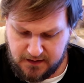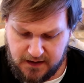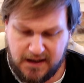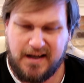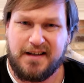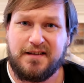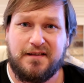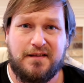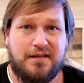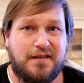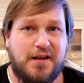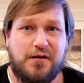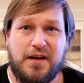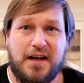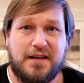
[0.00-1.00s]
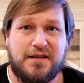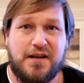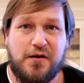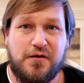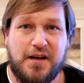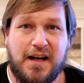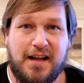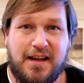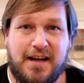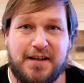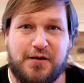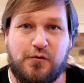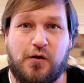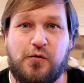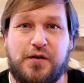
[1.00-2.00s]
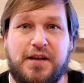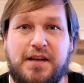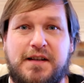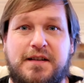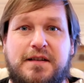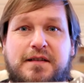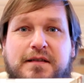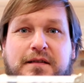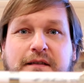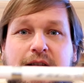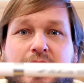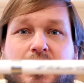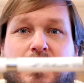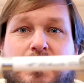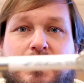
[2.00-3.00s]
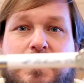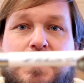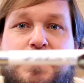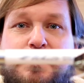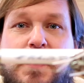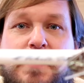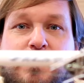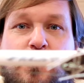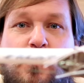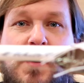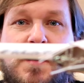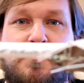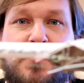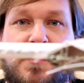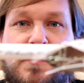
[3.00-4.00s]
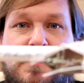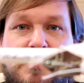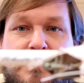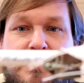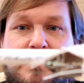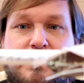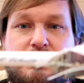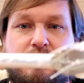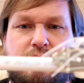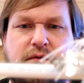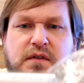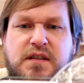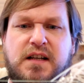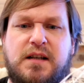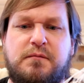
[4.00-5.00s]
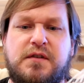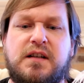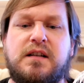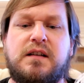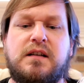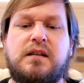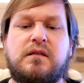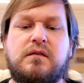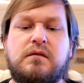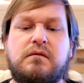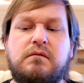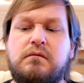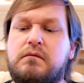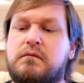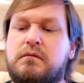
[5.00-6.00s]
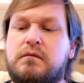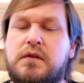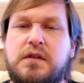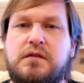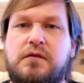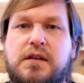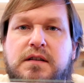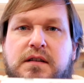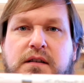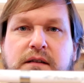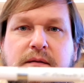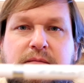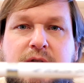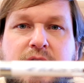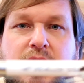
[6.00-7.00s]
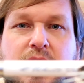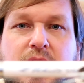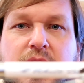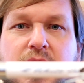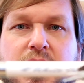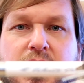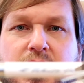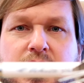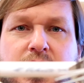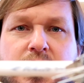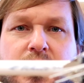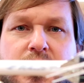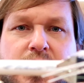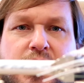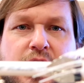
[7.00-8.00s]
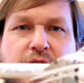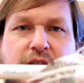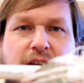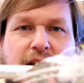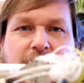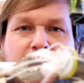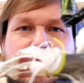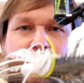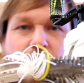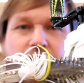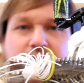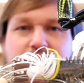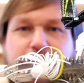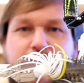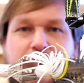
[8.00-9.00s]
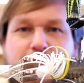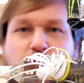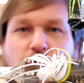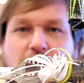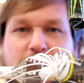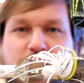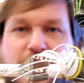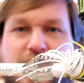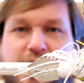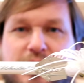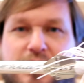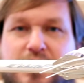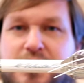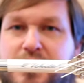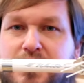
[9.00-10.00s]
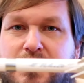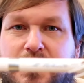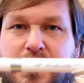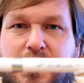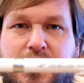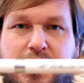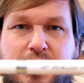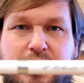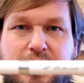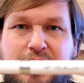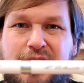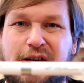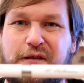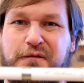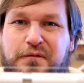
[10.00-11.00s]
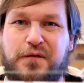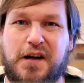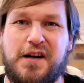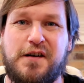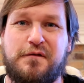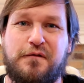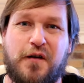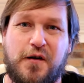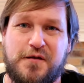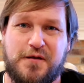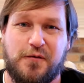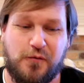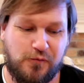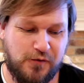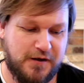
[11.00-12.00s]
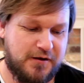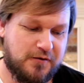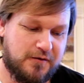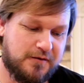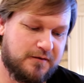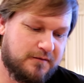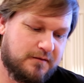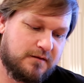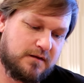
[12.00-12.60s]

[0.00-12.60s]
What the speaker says: and you guys know that I like throwing these favorite white birds. Is that upside down? That's right side up. You know that I like throwing these favorite white birds. They're a very versatile reel.